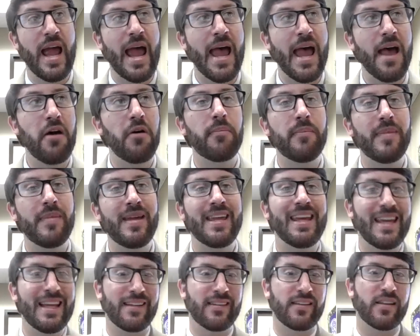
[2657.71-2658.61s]
Help me
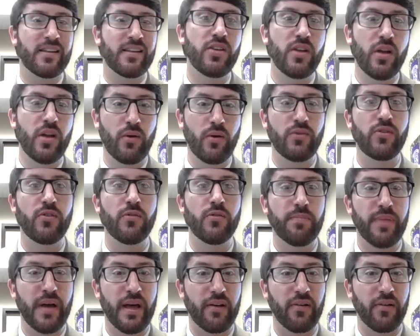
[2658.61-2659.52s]
get to know you
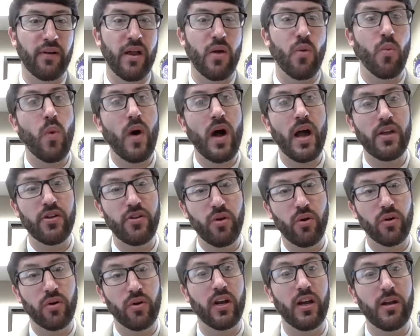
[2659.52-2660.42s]
better and why
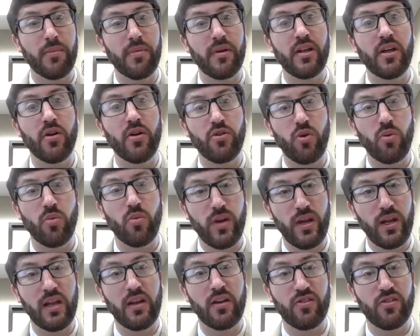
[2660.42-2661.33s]
you're going to be a
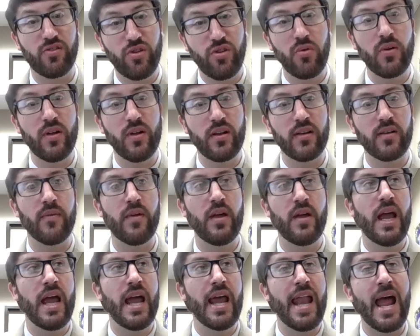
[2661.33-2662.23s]
unique student
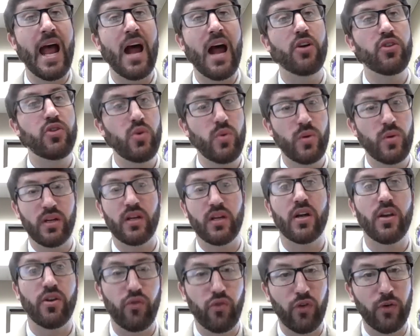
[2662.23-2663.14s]
and how you can
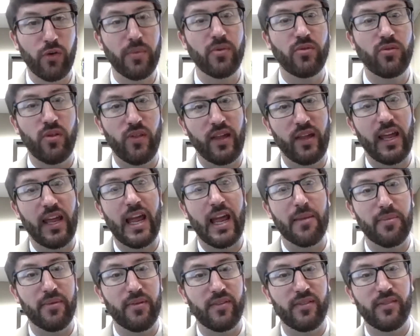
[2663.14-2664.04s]
contribute to the
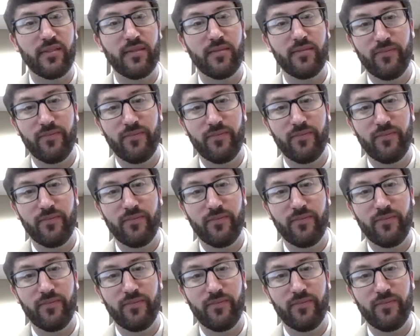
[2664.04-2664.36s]
campus.